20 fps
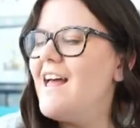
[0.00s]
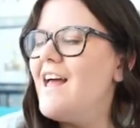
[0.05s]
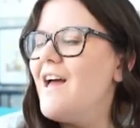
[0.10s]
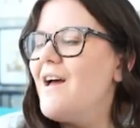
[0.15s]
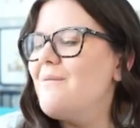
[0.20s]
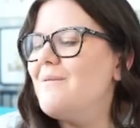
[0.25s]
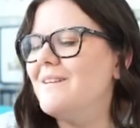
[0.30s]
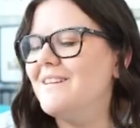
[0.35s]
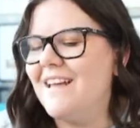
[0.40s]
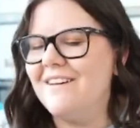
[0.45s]

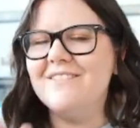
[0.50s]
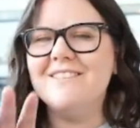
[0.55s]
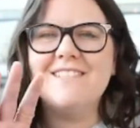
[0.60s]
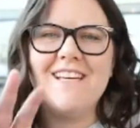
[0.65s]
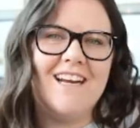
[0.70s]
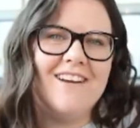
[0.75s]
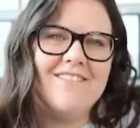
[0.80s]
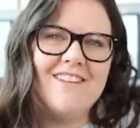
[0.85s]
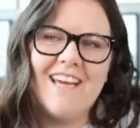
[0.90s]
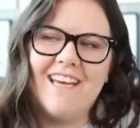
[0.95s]
but level
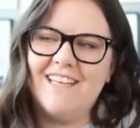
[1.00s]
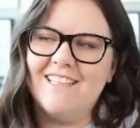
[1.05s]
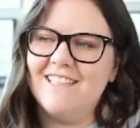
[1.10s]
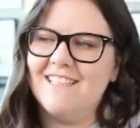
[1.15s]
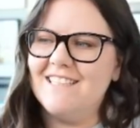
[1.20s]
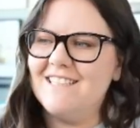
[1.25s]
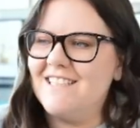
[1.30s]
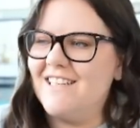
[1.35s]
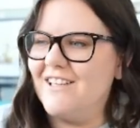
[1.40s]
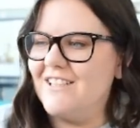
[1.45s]
10 of the
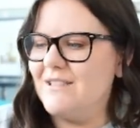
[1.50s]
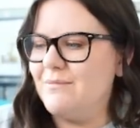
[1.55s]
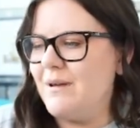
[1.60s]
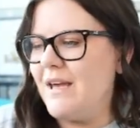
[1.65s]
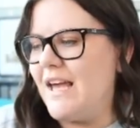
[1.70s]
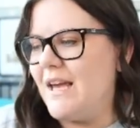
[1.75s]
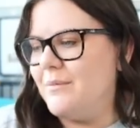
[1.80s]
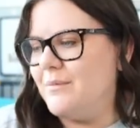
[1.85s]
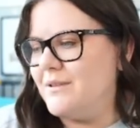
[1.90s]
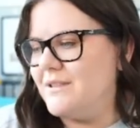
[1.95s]
handiness skill to
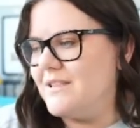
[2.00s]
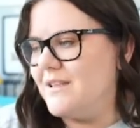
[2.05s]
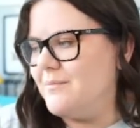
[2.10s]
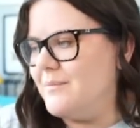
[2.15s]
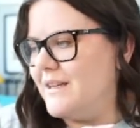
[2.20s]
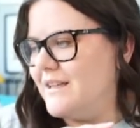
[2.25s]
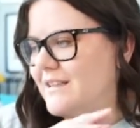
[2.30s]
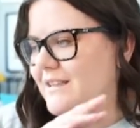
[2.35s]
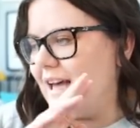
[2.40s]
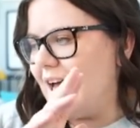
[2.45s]
be able to
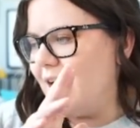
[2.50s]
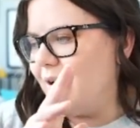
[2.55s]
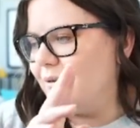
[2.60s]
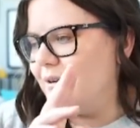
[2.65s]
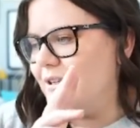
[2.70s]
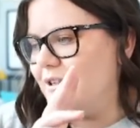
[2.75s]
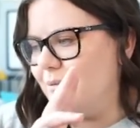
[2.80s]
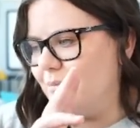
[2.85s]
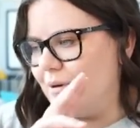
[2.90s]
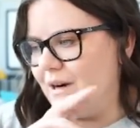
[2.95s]
be
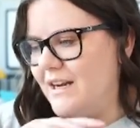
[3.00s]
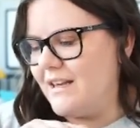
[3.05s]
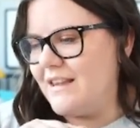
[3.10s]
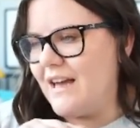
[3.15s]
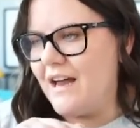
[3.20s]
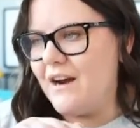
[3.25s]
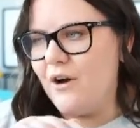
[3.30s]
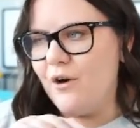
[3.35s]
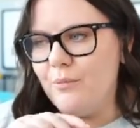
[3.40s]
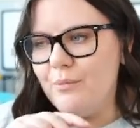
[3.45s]
allowed to break
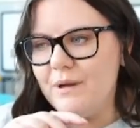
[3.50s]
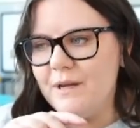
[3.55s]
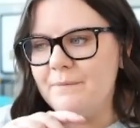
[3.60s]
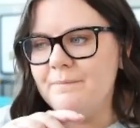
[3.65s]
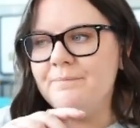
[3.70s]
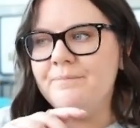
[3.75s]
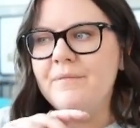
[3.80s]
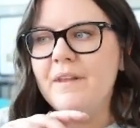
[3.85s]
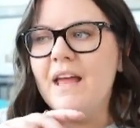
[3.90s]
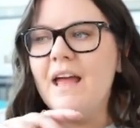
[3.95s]
that
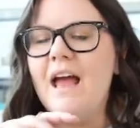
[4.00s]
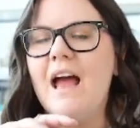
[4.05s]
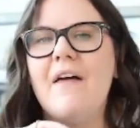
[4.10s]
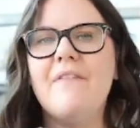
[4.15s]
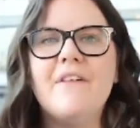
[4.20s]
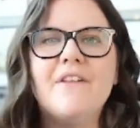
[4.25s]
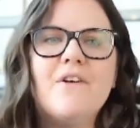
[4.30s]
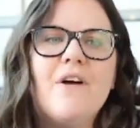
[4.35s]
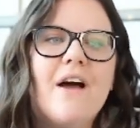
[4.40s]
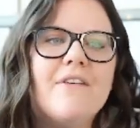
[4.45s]
open, and
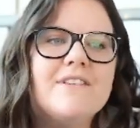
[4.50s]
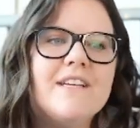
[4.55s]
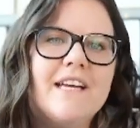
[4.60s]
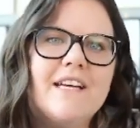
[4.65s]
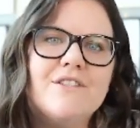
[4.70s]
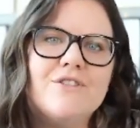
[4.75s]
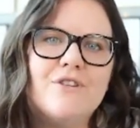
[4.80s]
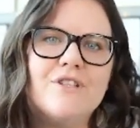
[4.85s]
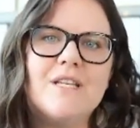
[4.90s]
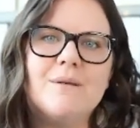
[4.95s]
then you'll have to
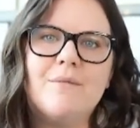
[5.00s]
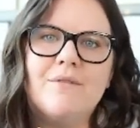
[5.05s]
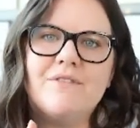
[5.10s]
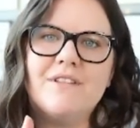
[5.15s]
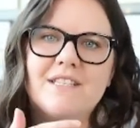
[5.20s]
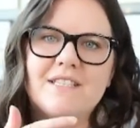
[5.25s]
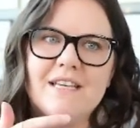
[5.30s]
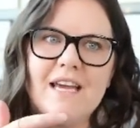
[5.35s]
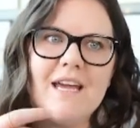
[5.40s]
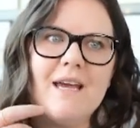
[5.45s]
answer some of the
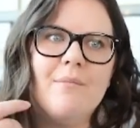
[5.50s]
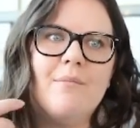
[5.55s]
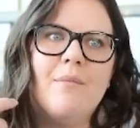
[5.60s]
same